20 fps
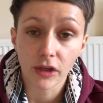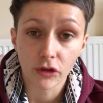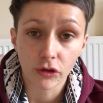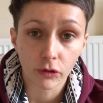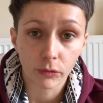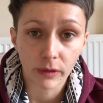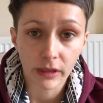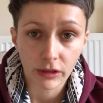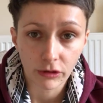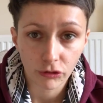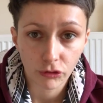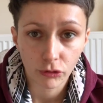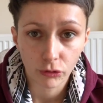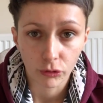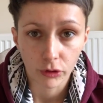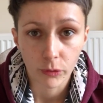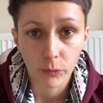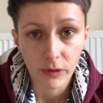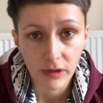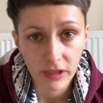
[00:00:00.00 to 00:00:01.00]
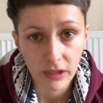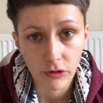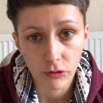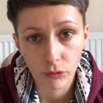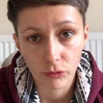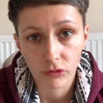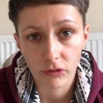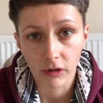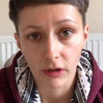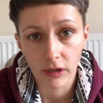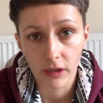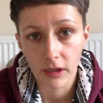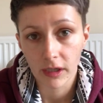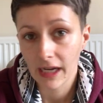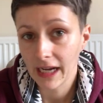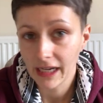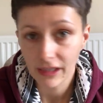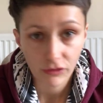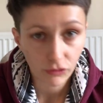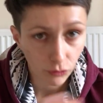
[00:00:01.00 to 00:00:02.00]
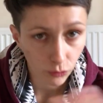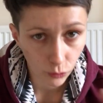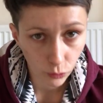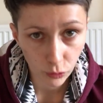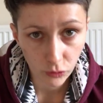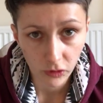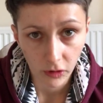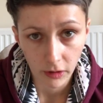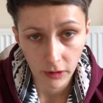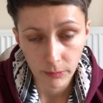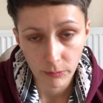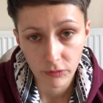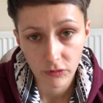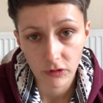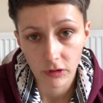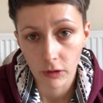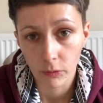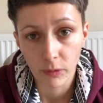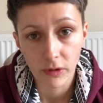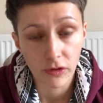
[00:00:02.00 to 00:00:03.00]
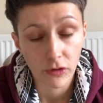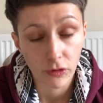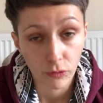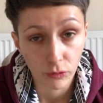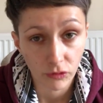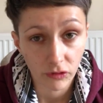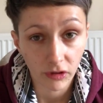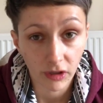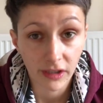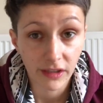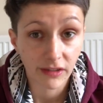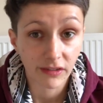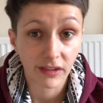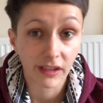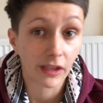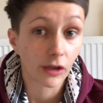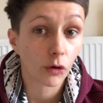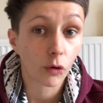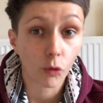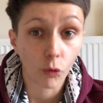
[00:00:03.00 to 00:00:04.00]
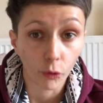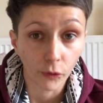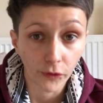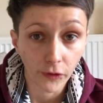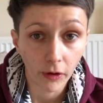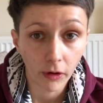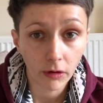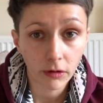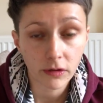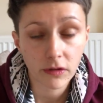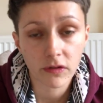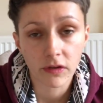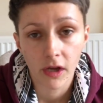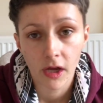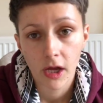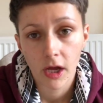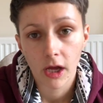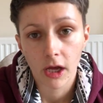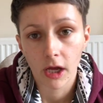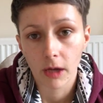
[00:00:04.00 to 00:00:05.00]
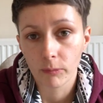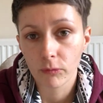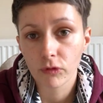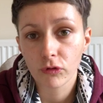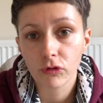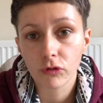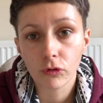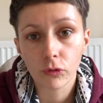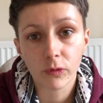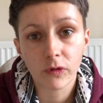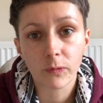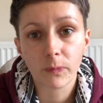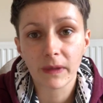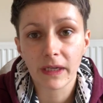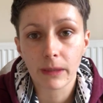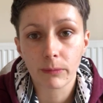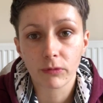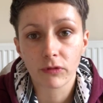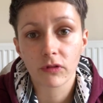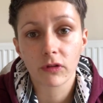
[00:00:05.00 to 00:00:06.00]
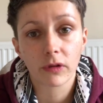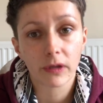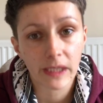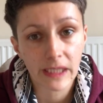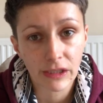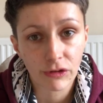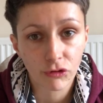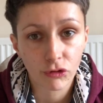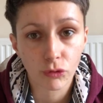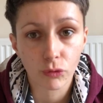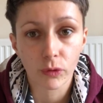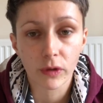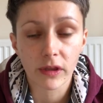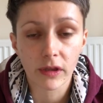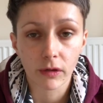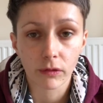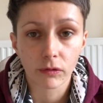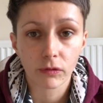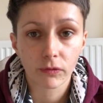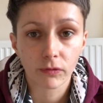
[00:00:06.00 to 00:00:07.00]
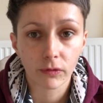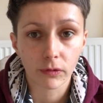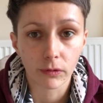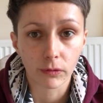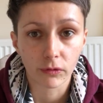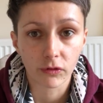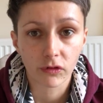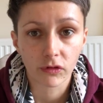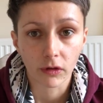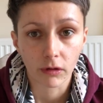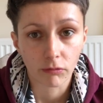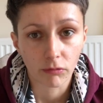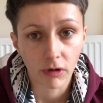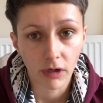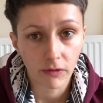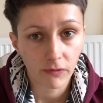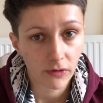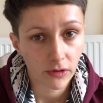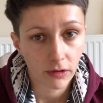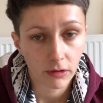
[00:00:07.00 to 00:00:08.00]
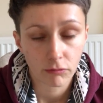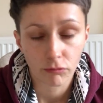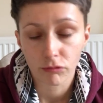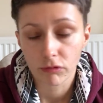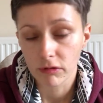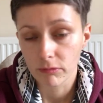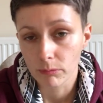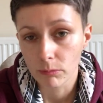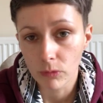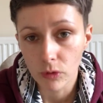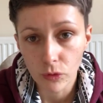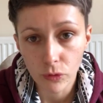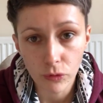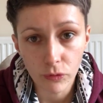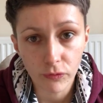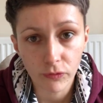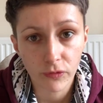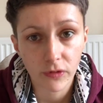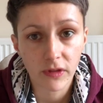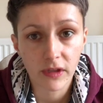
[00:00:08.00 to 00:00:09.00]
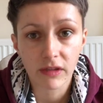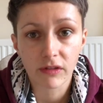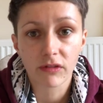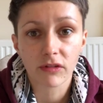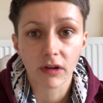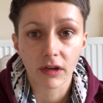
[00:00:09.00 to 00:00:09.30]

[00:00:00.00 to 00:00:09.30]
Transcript: you enjoy within your diet at all times. So whether you're dieting or not, you should always be able to enjoy those foods. So rather than remove these